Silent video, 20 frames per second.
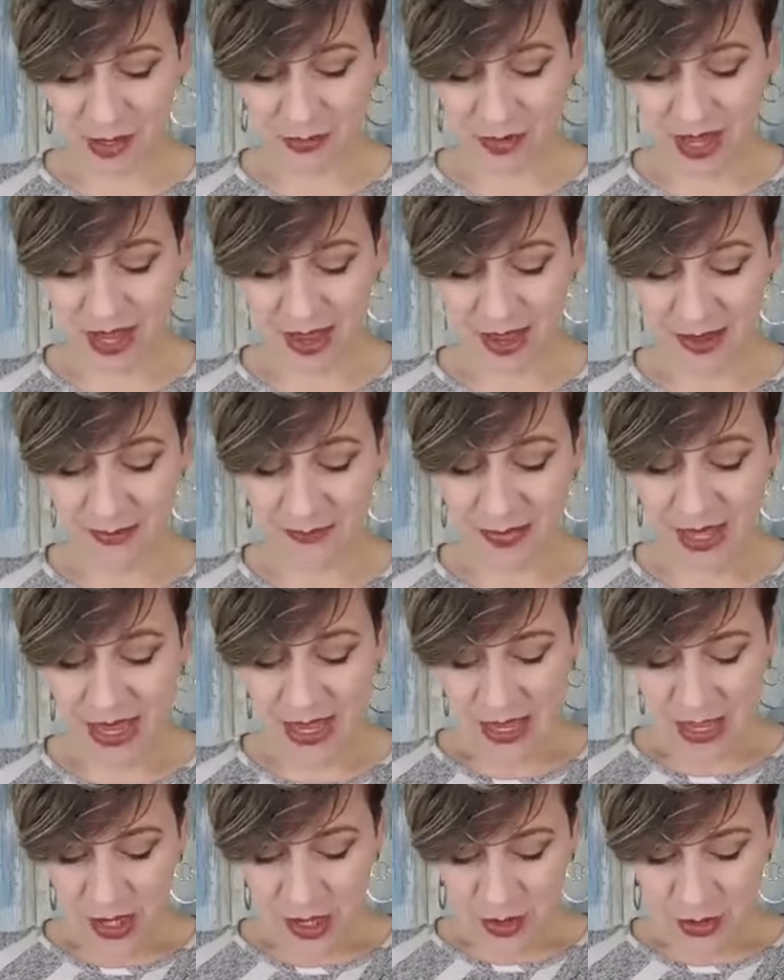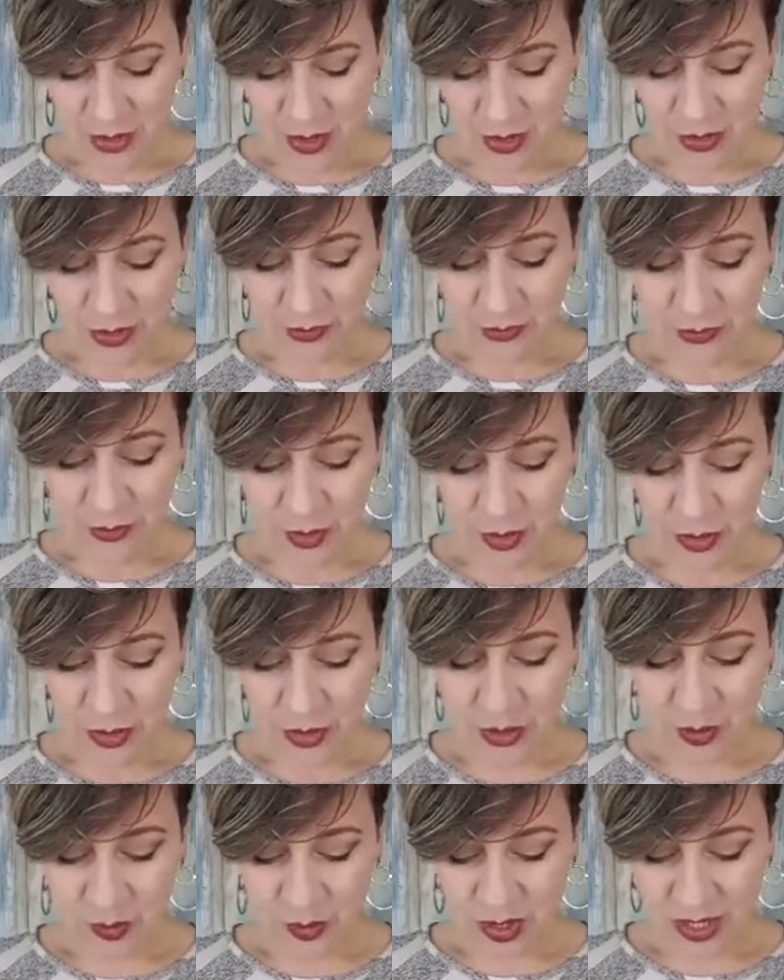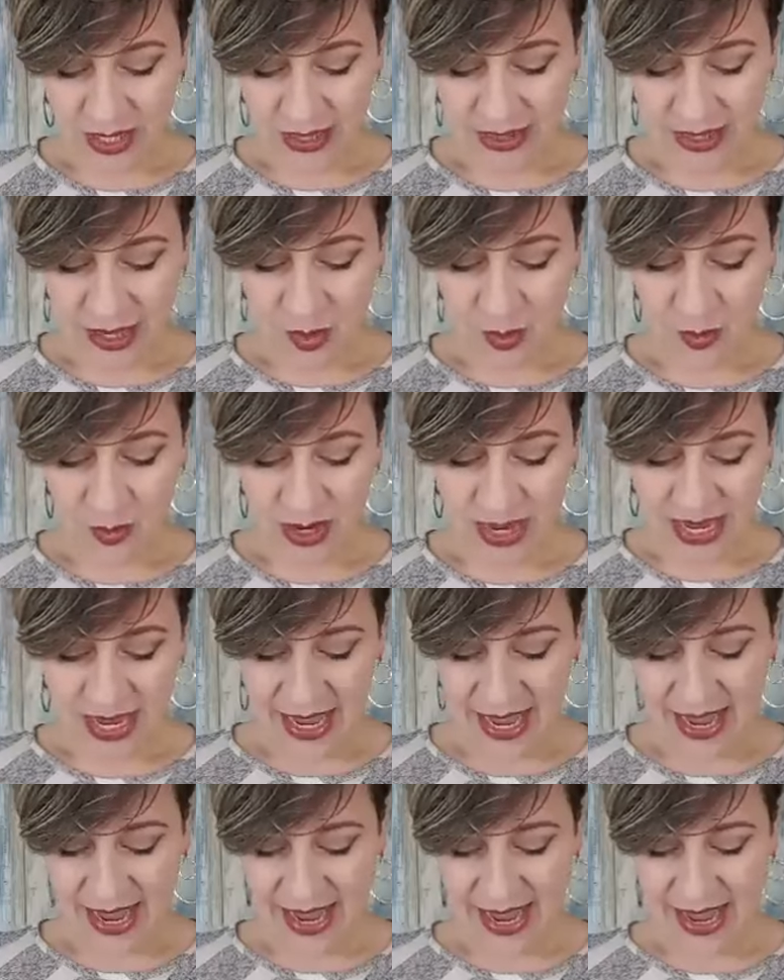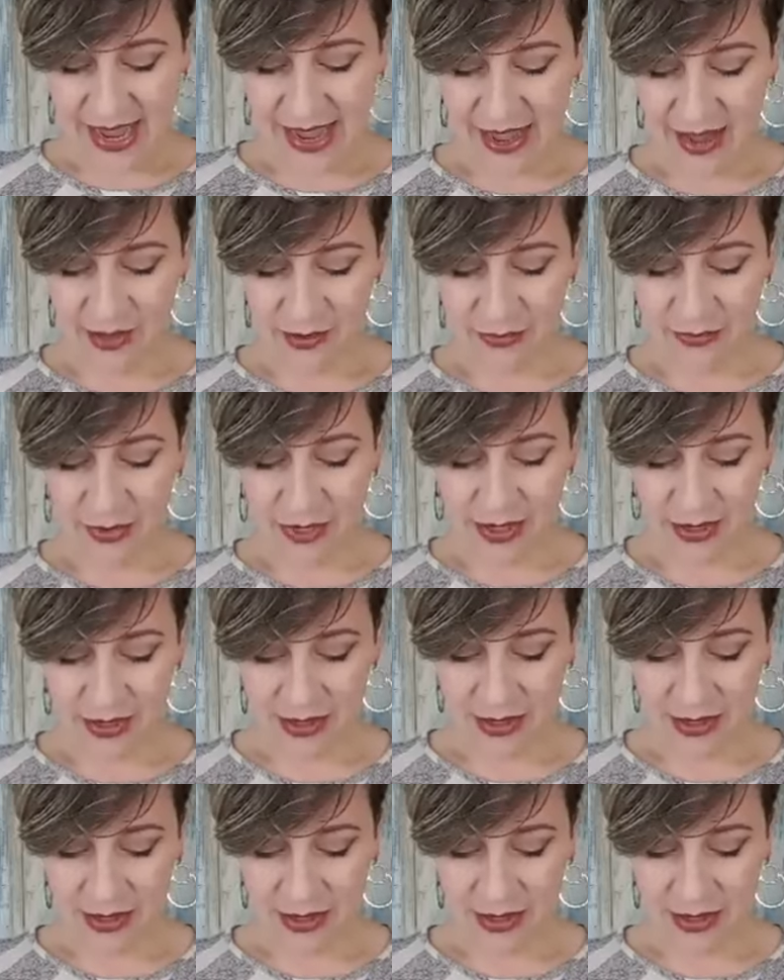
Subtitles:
Okay, so the first one that we have,